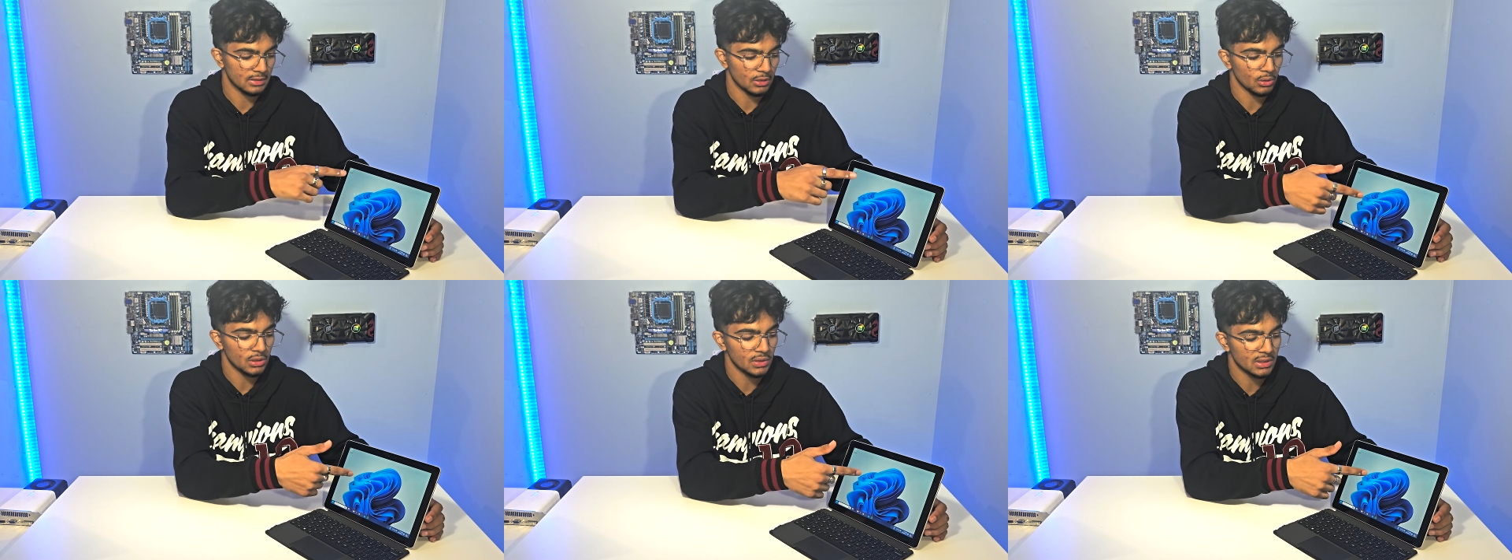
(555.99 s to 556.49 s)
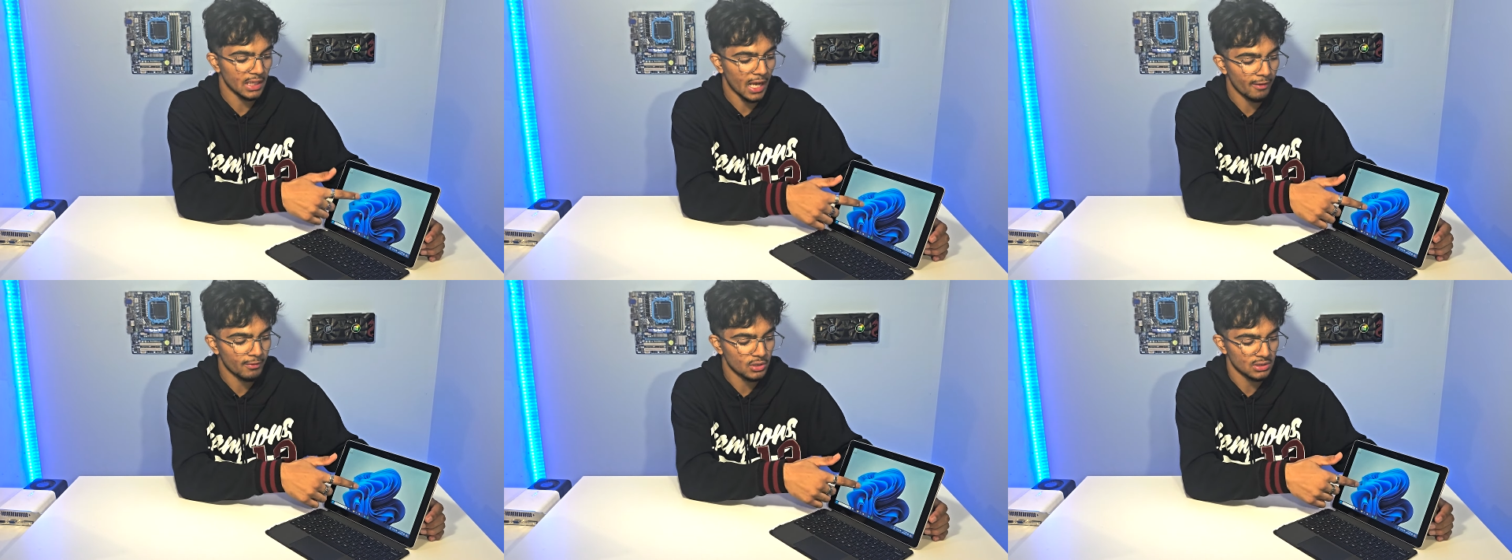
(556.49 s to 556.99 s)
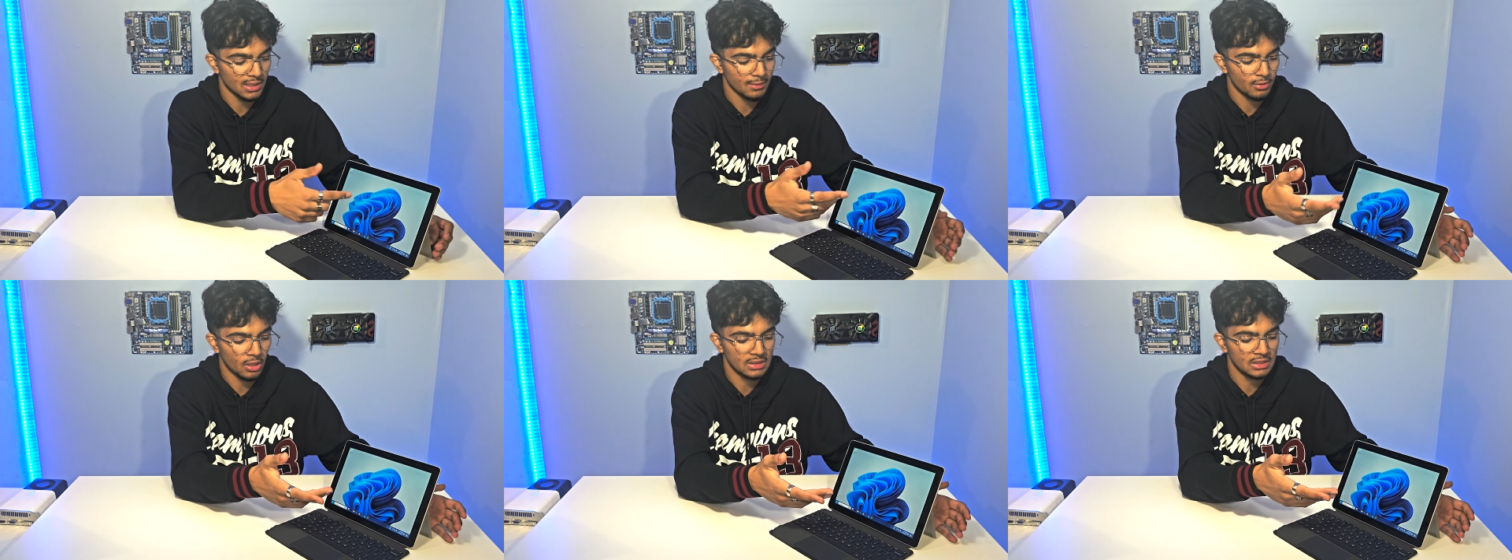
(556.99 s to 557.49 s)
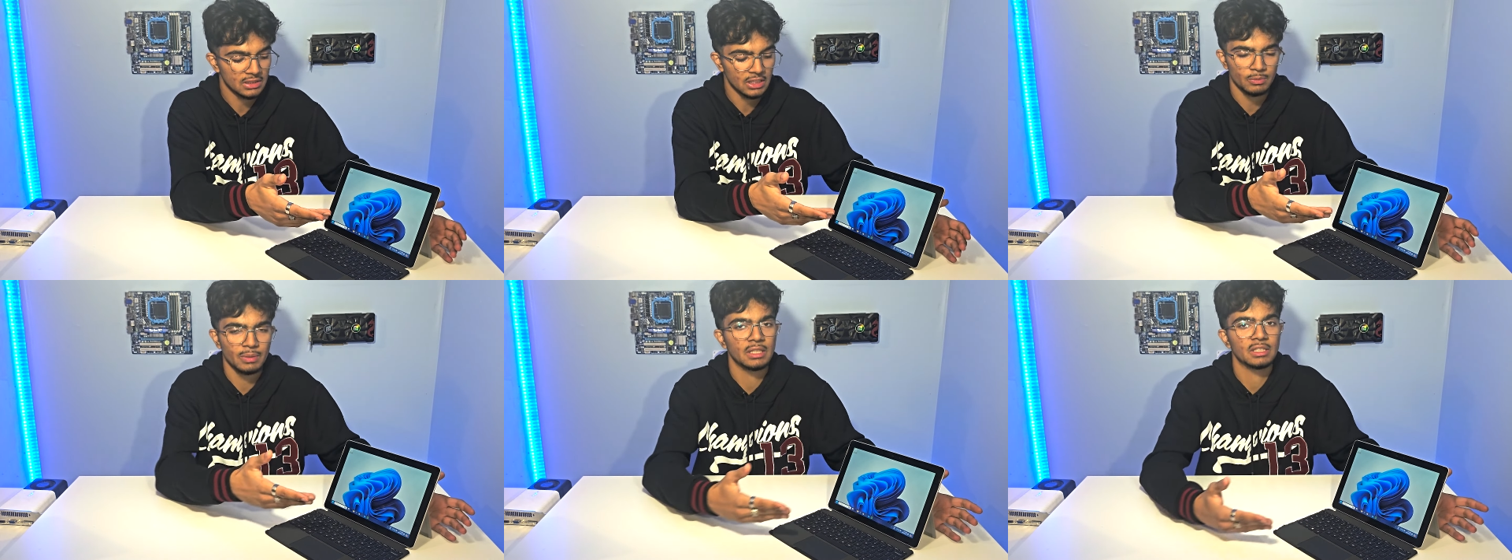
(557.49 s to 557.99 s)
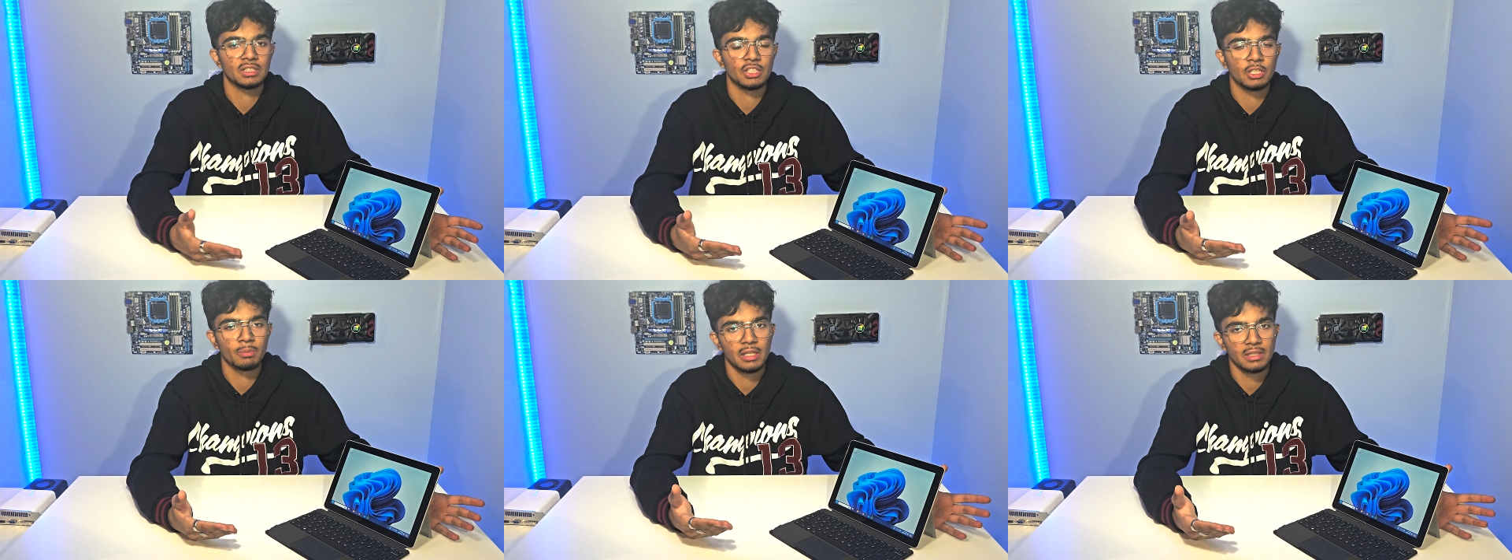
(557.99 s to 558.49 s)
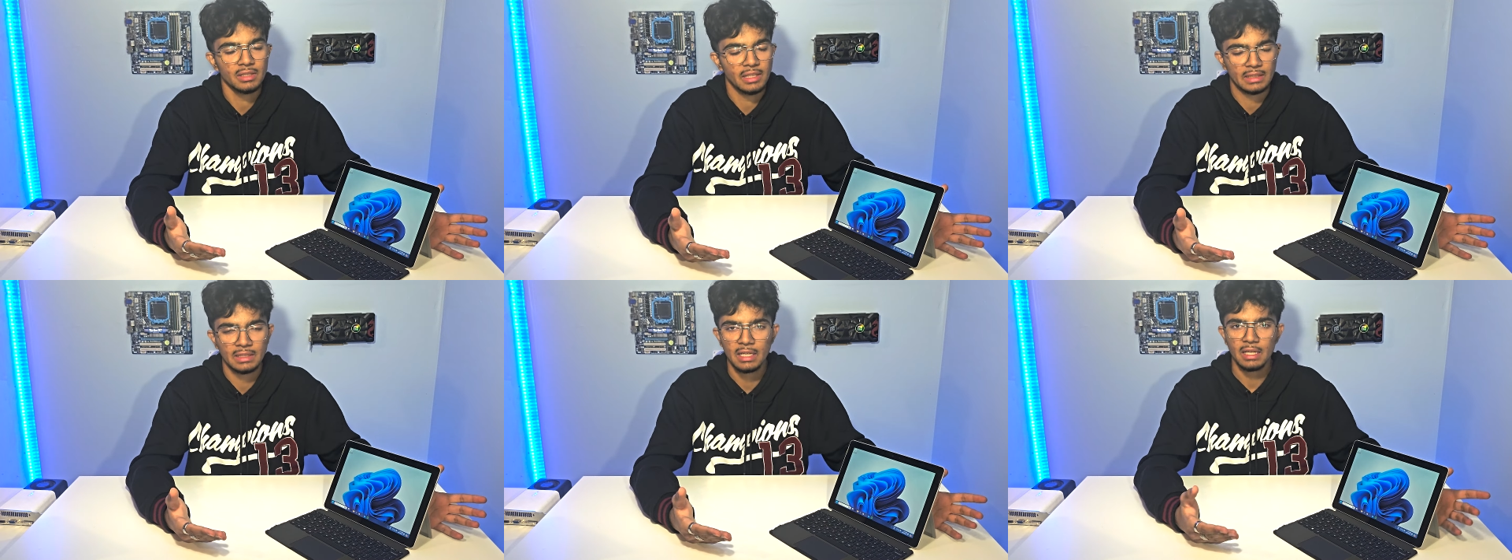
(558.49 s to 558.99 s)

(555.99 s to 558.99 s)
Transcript: The only reason I have Windows 11 on this is because of third-party thing.